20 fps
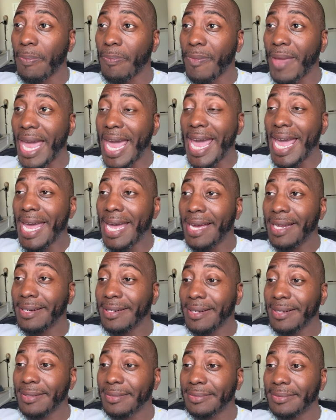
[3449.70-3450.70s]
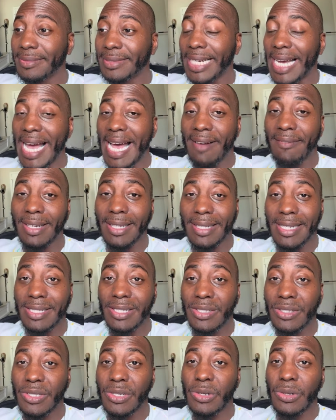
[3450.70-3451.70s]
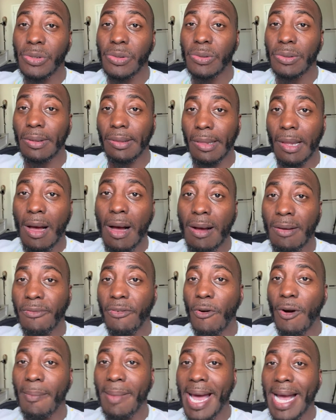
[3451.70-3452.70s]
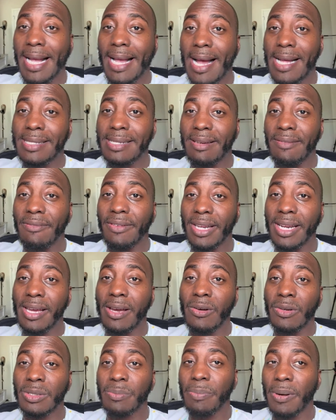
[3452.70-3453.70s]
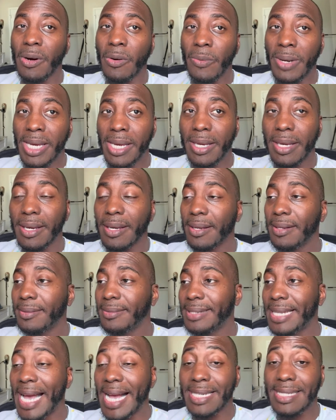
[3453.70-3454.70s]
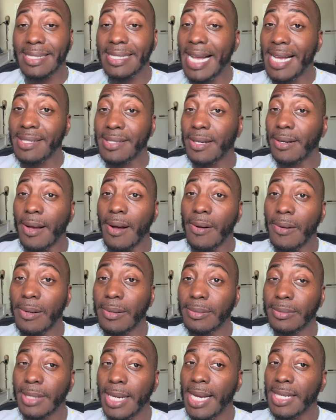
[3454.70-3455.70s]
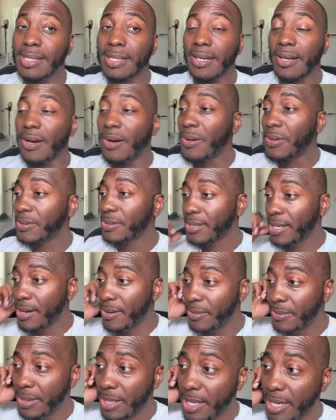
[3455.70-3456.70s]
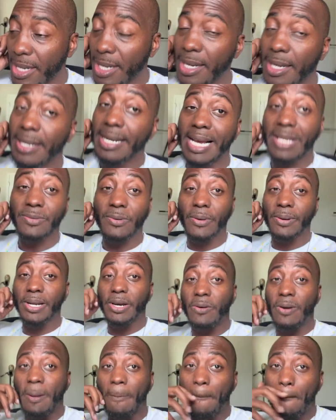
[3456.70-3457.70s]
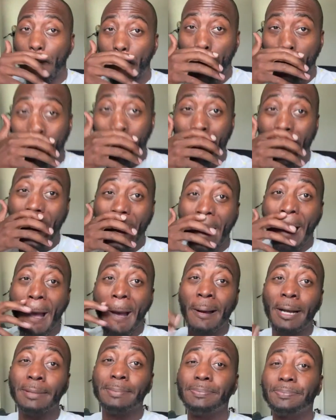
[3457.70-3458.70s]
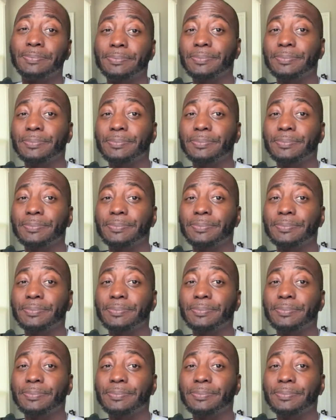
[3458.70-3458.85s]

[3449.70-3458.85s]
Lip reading: And to have at least 2 long format content videos per week. That's the goal. That's the goal. So that's what we're doing. And